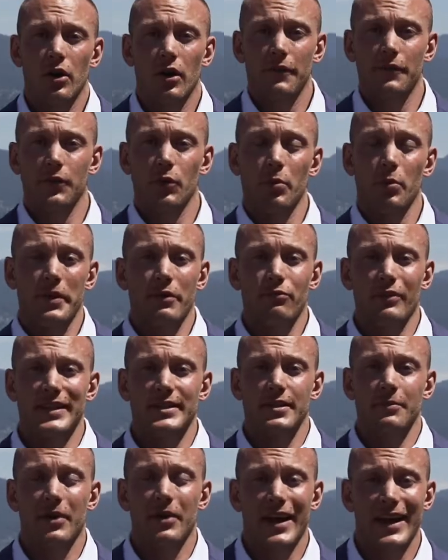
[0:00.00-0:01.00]
offer will be
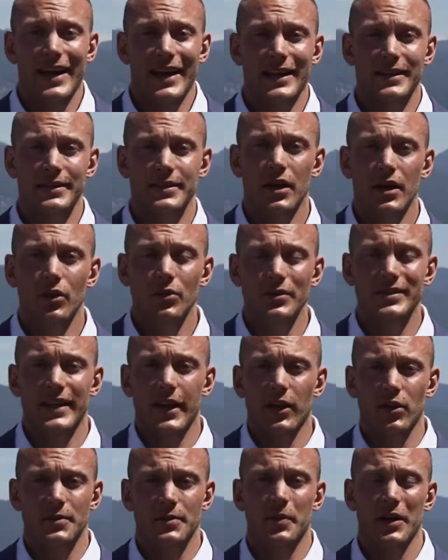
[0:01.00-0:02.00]
written by an internal
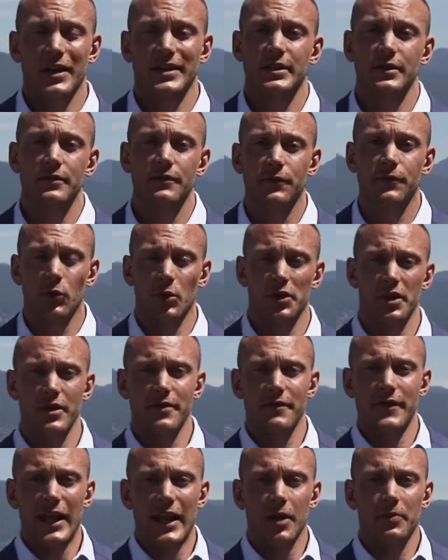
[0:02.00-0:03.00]
salesperson for the
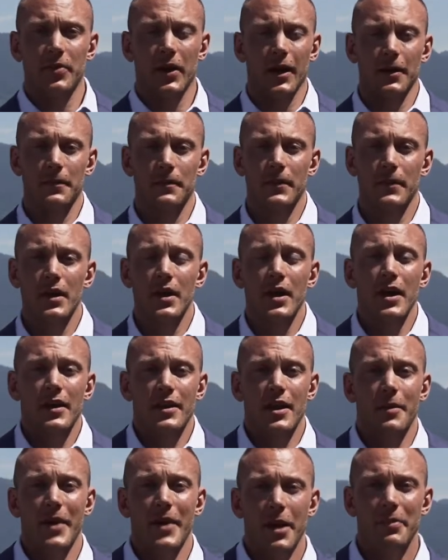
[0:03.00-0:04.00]
developer.
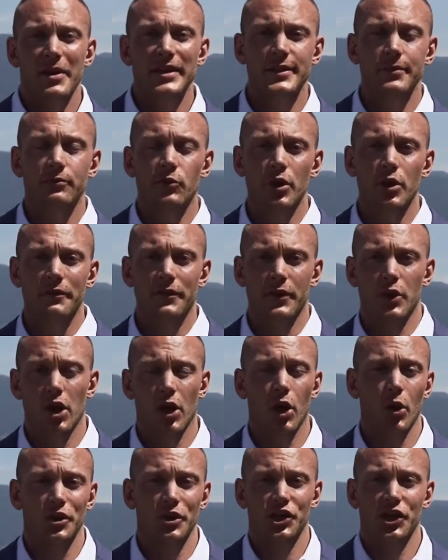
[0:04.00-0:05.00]
There may be some room for
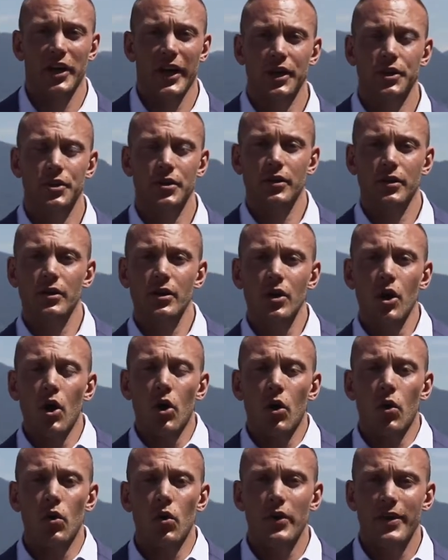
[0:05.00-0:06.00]
negotiation,
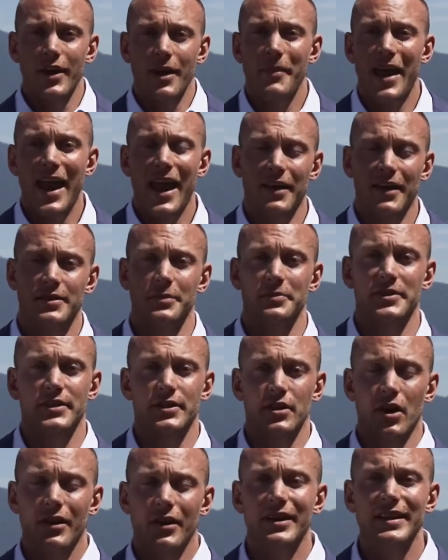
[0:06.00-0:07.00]
or they may have some
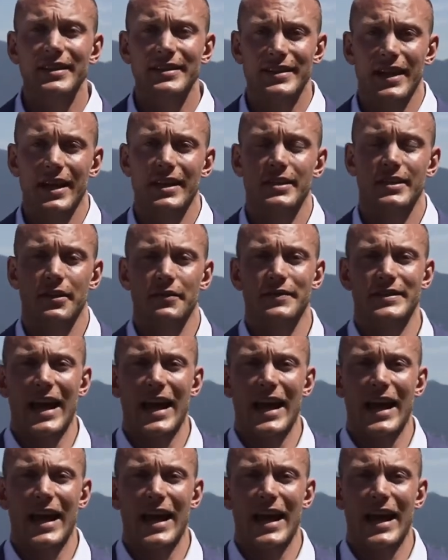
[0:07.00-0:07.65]
certain incentives